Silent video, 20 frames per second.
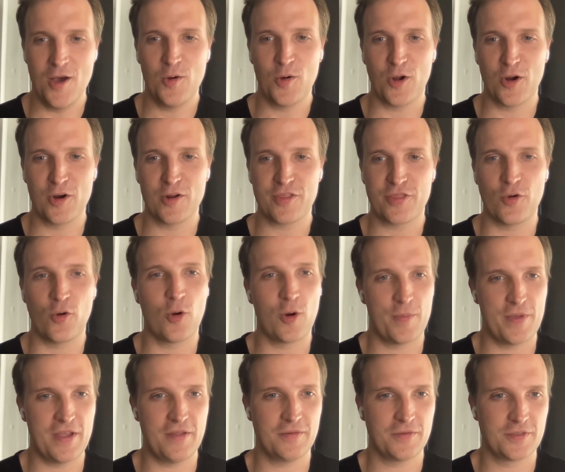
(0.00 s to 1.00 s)
low Earth
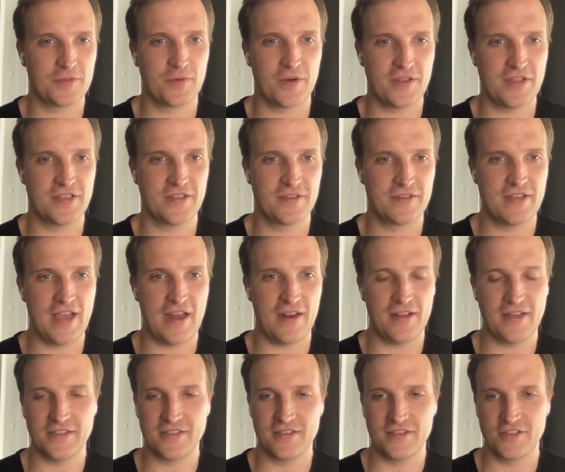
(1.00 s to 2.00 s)
orbit, which is where these
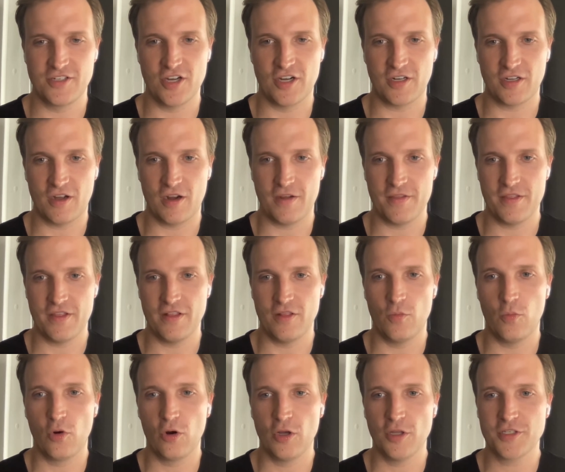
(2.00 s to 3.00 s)
satellites and junk are, the
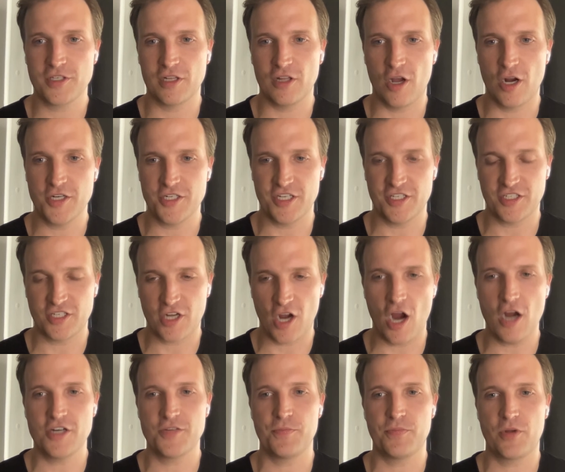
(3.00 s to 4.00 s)
world's largest
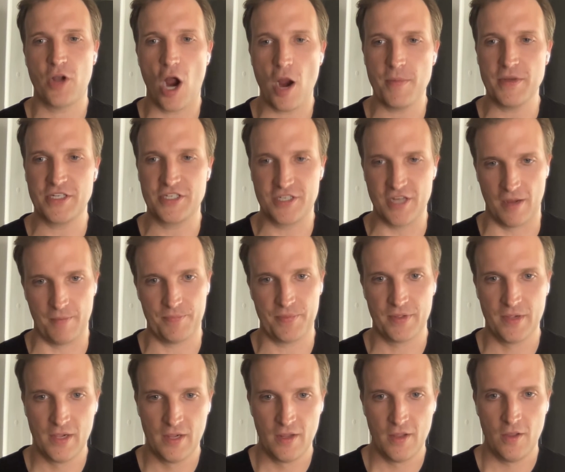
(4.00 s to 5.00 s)
gar- garbage dump
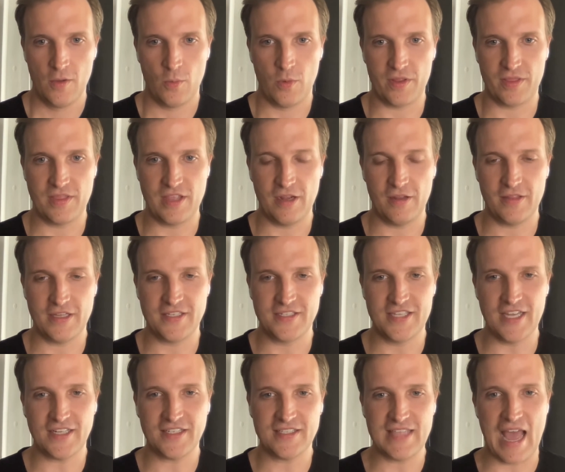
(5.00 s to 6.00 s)
with nearly
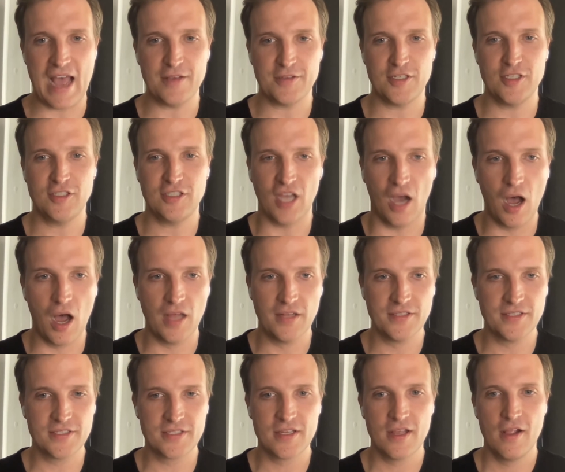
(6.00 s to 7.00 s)
6,000
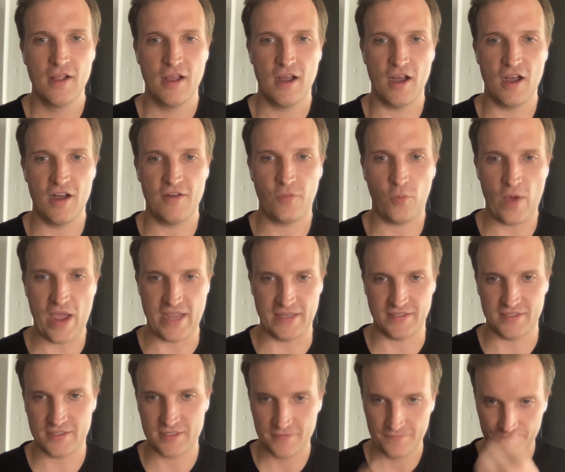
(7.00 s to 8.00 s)
tons of
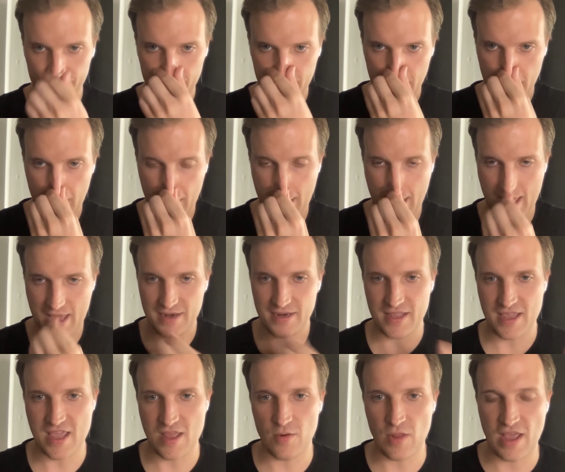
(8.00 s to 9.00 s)
waste.
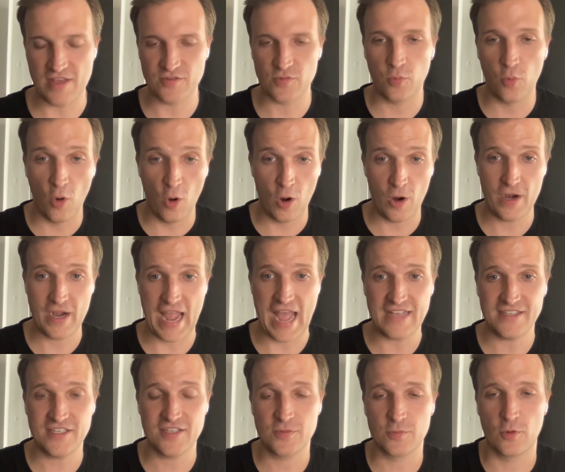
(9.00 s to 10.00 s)
And it has warned,
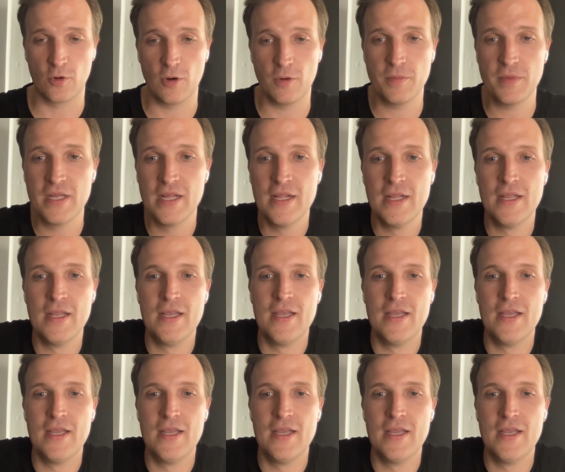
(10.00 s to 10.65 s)
NASA's warned,